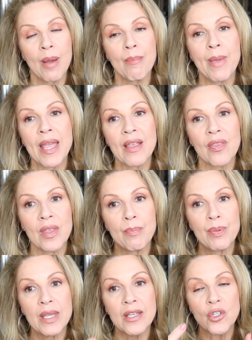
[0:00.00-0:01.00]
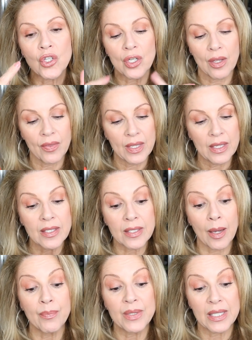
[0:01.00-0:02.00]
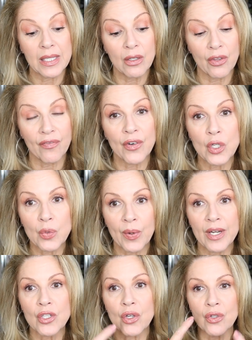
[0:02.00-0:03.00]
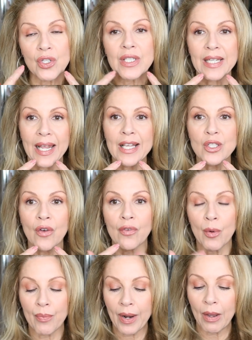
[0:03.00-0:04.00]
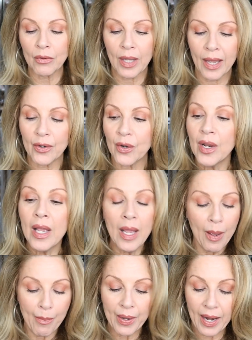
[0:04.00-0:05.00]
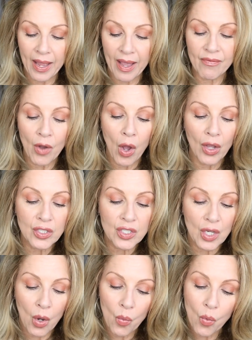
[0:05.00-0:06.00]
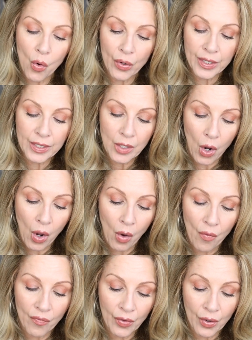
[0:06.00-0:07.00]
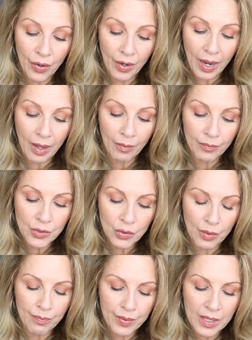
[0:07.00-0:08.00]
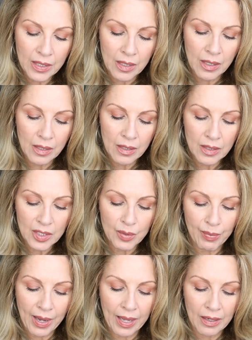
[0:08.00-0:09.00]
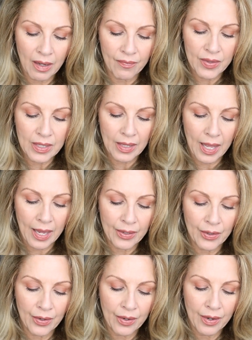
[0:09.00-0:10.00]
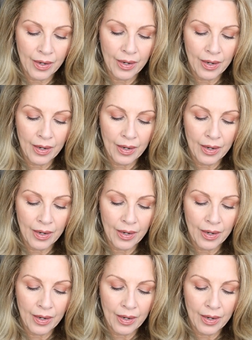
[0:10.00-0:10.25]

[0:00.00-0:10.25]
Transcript: make the peach, the subtil, the first one I showed you today. It's over a brown liner, but I have also worn it over, I'll do a big spot of the liner